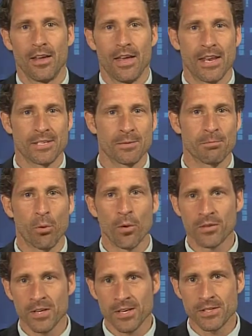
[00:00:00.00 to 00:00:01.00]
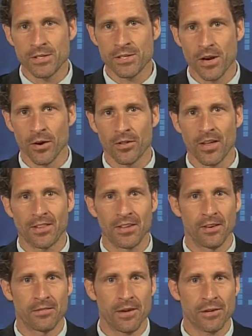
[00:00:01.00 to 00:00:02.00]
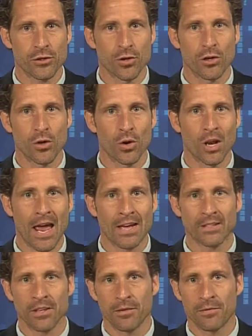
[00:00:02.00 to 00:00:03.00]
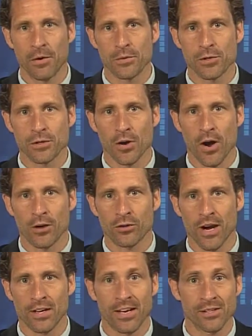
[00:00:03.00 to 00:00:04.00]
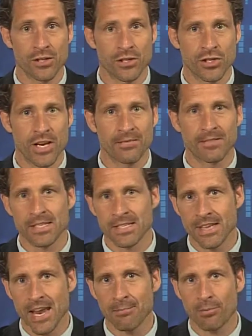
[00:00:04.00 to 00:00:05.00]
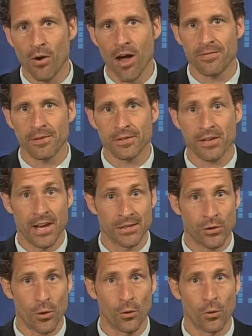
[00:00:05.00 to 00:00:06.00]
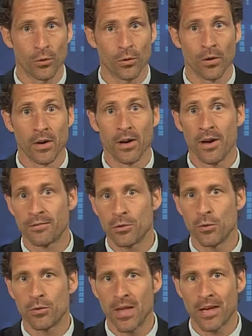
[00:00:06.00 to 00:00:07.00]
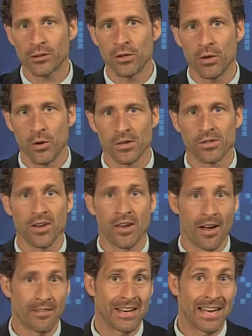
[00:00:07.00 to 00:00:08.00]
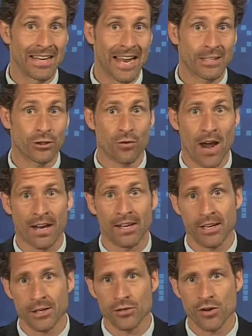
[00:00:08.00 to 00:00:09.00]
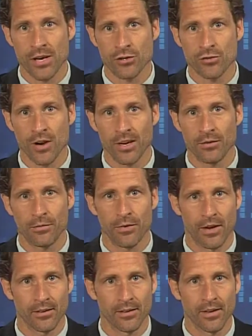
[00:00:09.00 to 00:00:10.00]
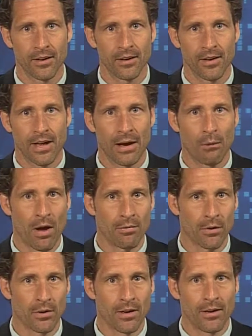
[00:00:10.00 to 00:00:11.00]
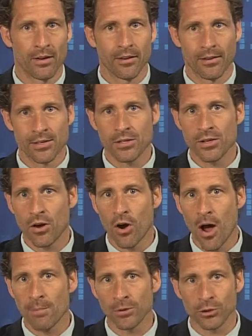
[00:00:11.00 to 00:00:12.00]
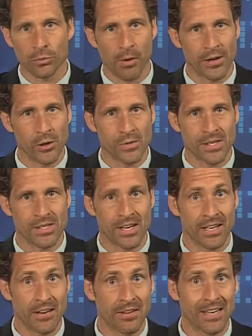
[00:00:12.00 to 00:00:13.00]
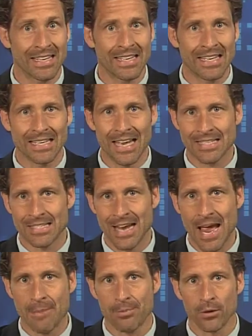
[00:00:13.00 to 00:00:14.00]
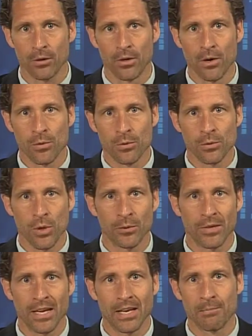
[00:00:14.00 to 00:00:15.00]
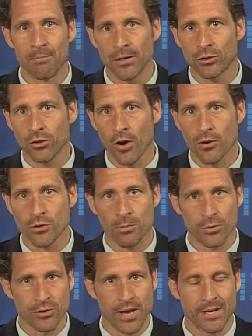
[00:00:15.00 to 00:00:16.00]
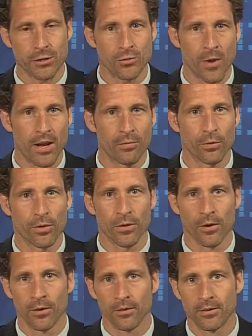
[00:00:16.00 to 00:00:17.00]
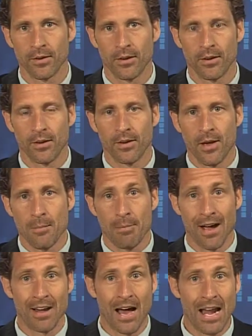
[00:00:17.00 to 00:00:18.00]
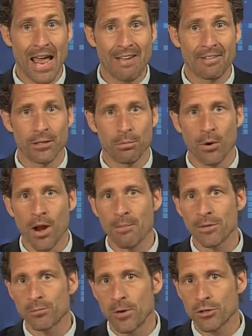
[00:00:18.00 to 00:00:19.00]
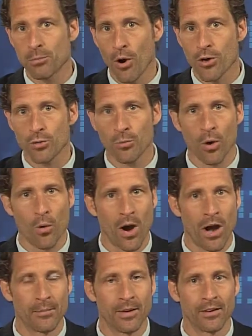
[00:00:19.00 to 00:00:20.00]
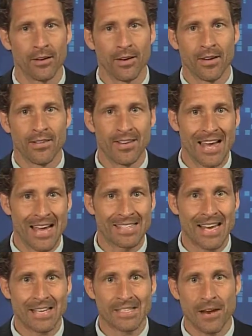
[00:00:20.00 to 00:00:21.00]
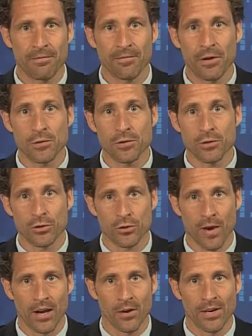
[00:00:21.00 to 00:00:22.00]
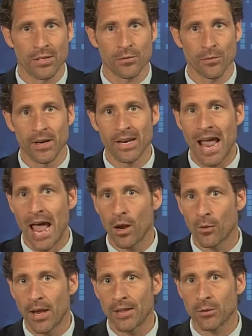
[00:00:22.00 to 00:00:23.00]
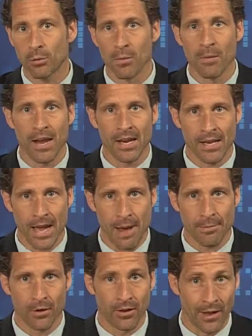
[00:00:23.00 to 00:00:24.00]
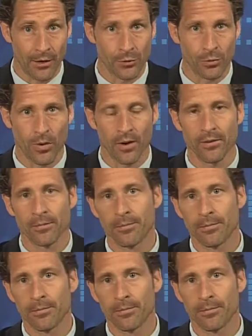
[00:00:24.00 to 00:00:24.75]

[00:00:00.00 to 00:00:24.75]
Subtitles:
It is important to consider that the investor utilizing the futures contract has achieved the same profits as the holder of 2,000 units of an index tracking exchange-traded fund. However, this is accomplished by using significantly less capital, resulting in a much larger percentage rate of return. By not having to put up as much margin requirement, the SXM futures trader is free to allocate the remaining capital elsewhere.